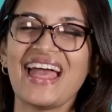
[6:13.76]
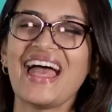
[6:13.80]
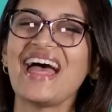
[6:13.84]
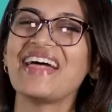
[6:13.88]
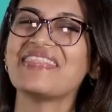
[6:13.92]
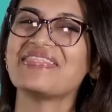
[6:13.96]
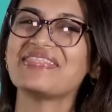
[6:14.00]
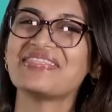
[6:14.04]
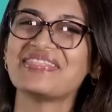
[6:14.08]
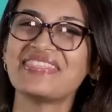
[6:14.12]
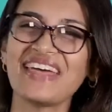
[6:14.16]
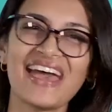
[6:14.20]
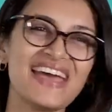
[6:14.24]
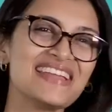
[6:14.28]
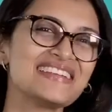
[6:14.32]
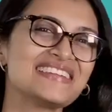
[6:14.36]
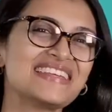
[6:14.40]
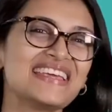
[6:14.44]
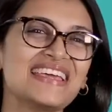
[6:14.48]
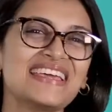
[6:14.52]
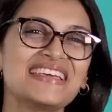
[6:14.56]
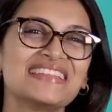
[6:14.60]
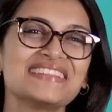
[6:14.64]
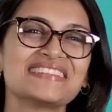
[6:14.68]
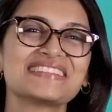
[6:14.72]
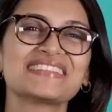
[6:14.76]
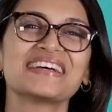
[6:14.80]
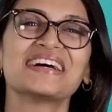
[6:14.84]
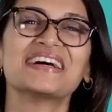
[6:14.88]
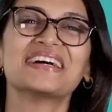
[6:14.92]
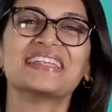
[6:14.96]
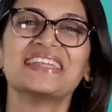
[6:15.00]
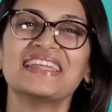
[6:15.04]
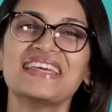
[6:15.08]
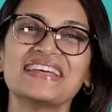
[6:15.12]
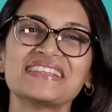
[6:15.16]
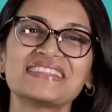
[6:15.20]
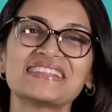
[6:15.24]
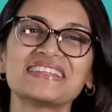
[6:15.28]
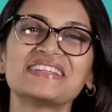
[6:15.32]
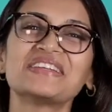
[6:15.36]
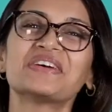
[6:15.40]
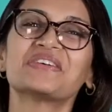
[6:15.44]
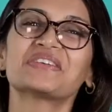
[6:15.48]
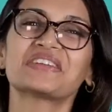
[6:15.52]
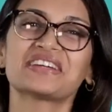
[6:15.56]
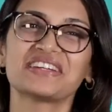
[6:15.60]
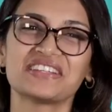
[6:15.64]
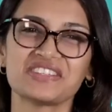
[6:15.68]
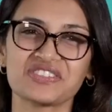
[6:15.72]
And that ends our lesson
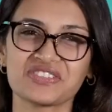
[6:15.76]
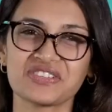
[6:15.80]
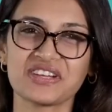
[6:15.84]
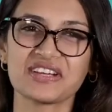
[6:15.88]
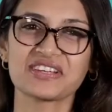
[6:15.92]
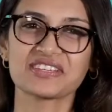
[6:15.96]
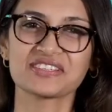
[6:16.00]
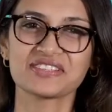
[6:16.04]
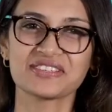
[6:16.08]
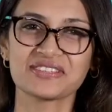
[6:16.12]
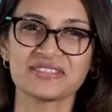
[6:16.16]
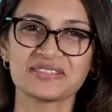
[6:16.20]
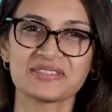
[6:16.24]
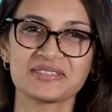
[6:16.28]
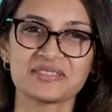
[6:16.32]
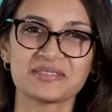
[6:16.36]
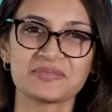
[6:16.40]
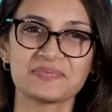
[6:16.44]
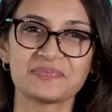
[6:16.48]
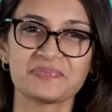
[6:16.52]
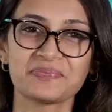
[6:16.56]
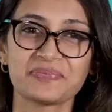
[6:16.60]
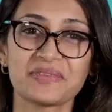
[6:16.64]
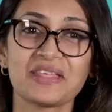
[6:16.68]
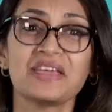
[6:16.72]
on conjunctions.